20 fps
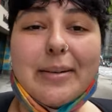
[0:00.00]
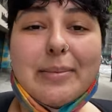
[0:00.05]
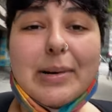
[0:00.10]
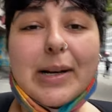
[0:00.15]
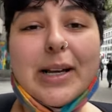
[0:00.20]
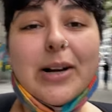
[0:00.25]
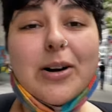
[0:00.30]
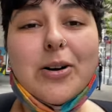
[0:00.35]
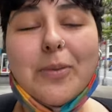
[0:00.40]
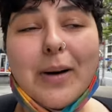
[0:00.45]
gonna
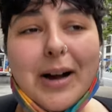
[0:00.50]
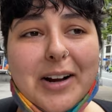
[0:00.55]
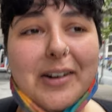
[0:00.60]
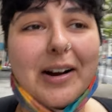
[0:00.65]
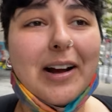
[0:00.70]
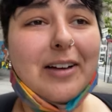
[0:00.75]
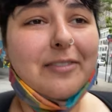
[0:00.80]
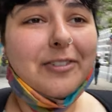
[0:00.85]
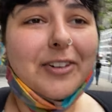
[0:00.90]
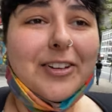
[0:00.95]
go walk
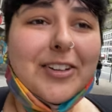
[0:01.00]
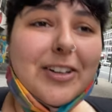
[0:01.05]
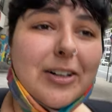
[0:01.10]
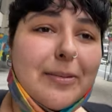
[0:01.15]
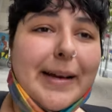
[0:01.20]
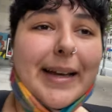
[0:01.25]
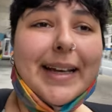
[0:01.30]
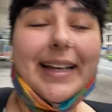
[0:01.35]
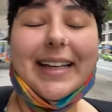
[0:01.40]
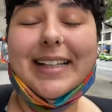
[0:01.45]
around for a little
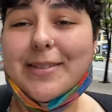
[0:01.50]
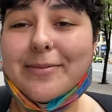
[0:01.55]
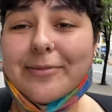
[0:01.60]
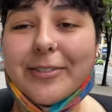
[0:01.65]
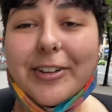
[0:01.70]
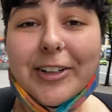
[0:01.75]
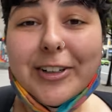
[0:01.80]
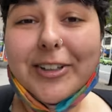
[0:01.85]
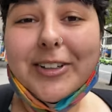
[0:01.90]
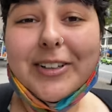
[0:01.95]
bit, get some
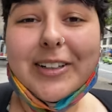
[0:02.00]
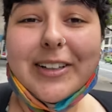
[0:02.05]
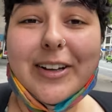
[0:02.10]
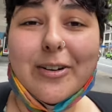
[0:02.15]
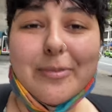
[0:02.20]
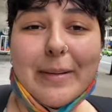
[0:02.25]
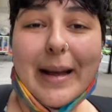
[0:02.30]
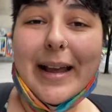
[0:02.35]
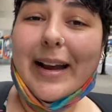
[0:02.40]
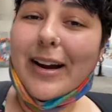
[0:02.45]
food, go
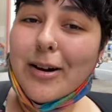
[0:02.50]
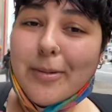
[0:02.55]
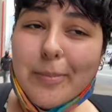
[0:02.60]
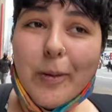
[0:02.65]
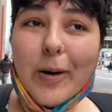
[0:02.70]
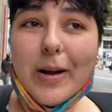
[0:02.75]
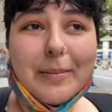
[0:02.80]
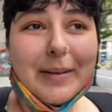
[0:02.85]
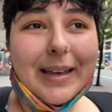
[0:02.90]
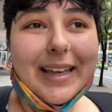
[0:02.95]
to my hair
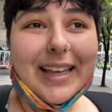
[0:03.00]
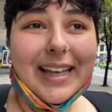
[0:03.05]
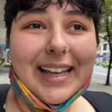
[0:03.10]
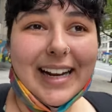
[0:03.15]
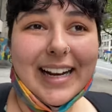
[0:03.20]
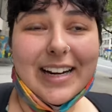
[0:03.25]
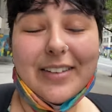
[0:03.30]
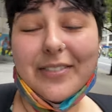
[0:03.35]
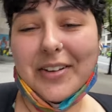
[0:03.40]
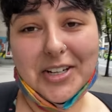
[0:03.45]
appointment,
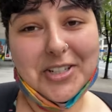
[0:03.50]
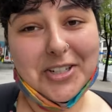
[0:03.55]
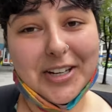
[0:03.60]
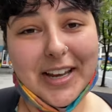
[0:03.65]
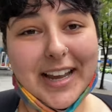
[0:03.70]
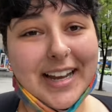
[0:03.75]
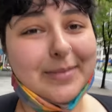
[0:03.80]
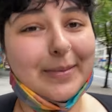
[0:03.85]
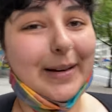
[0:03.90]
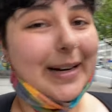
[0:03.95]
and eventually
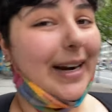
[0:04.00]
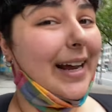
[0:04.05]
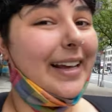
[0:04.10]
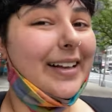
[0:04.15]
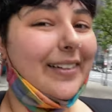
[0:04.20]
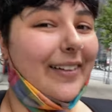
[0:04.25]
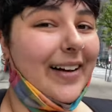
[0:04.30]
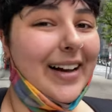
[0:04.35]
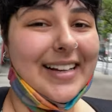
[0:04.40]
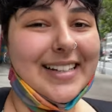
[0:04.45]
head to my night
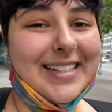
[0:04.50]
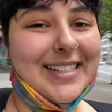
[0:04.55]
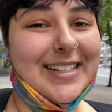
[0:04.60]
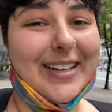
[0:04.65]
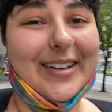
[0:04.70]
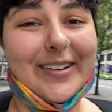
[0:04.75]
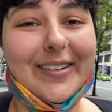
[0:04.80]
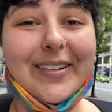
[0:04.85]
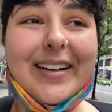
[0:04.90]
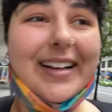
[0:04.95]
class.
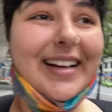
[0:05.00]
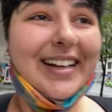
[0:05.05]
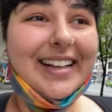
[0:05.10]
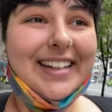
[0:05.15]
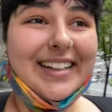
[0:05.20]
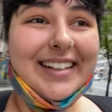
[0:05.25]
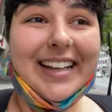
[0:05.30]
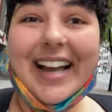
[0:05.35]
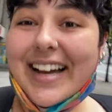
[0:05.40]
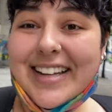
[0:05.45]
So
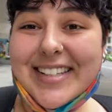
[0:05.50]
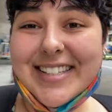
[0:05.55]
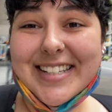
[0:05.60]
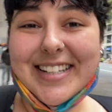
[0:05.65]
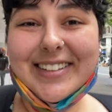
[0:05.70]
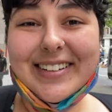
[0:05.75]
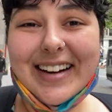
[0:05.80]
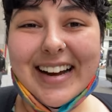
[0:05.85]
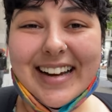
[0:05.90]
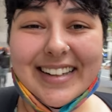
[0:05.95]
yeah, I'll see
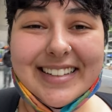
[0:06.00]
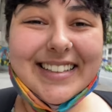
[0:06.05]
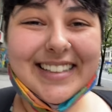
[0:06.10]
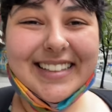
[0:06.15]
you around.